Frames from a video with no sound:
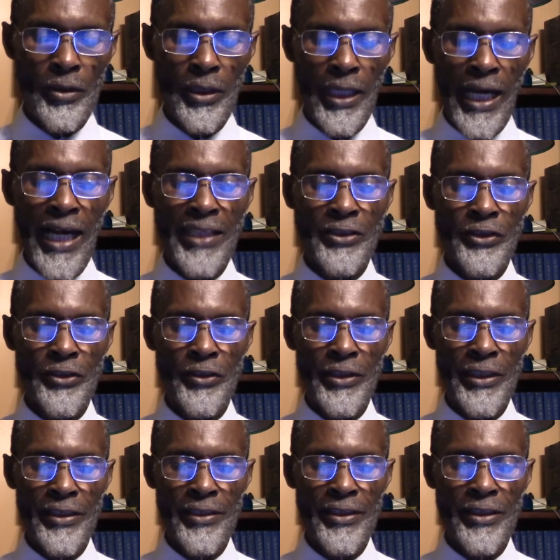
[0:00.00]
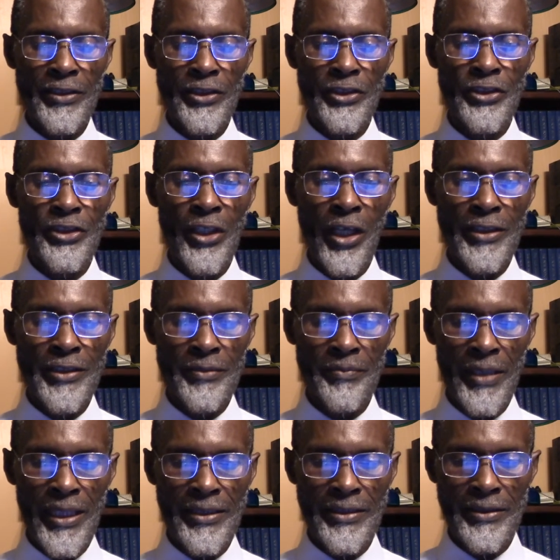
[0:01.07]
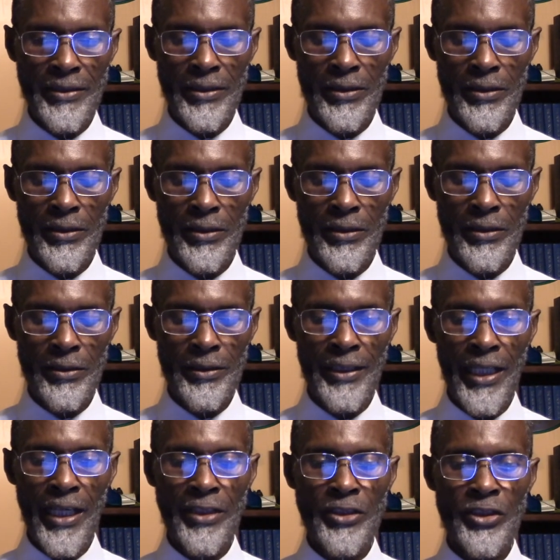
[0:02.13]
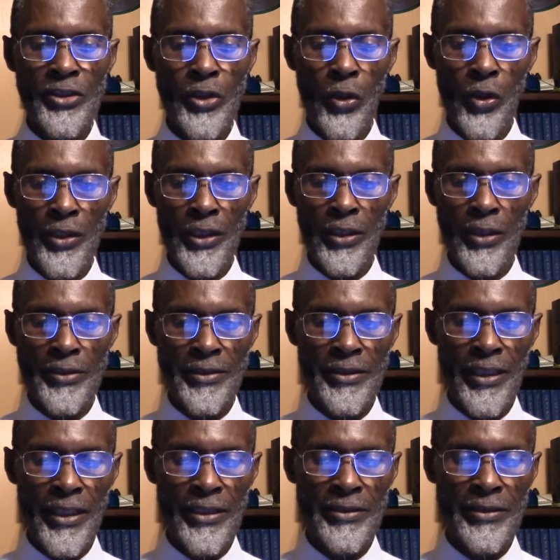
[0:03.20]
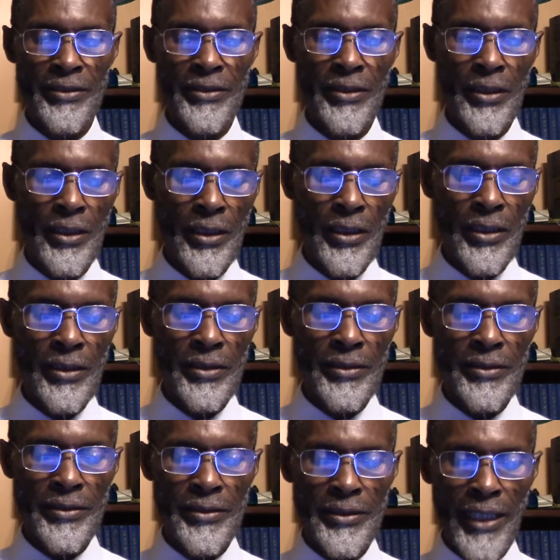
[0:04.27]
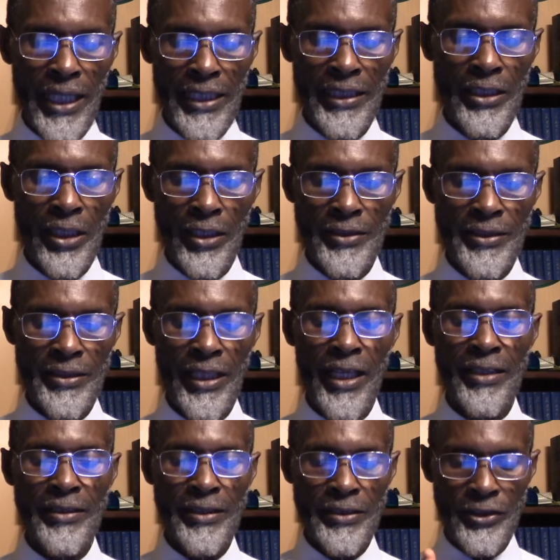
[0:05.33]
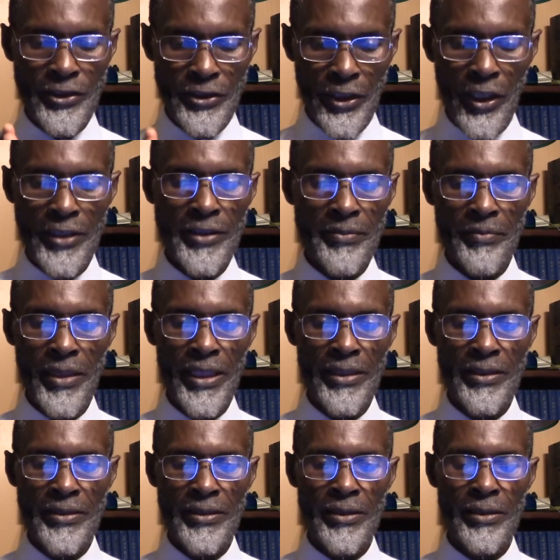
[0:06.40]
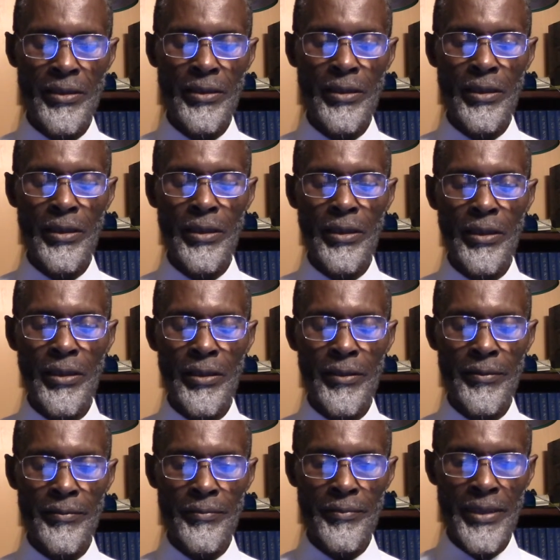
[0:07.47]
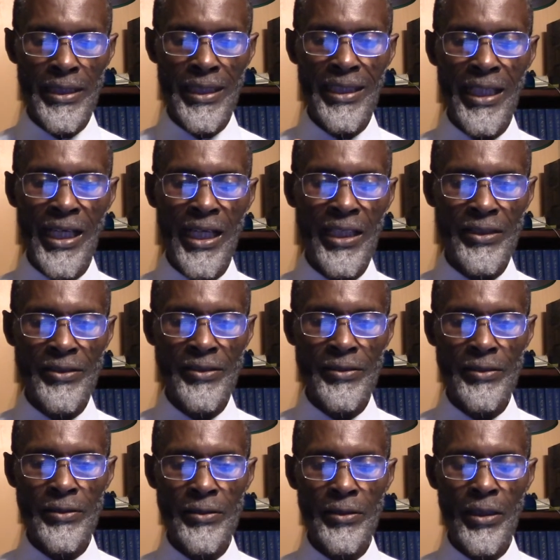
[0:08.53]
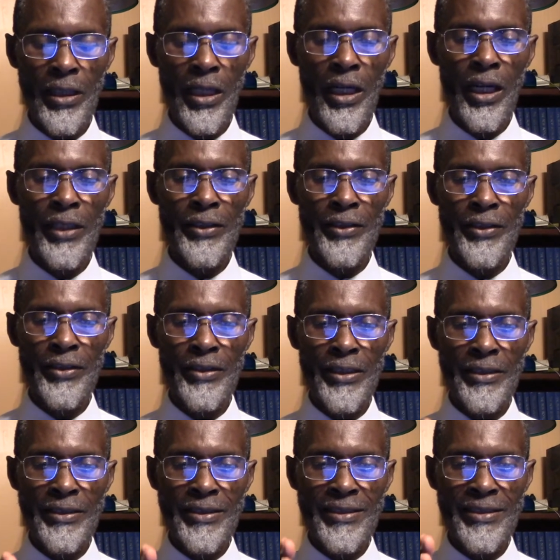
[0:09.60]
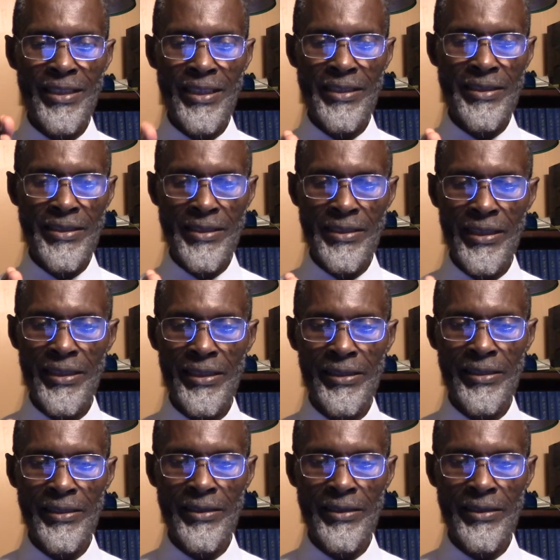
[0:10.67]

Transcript: actually the judgment they are showing us, they are telling us that the judgment began under the sixth seal.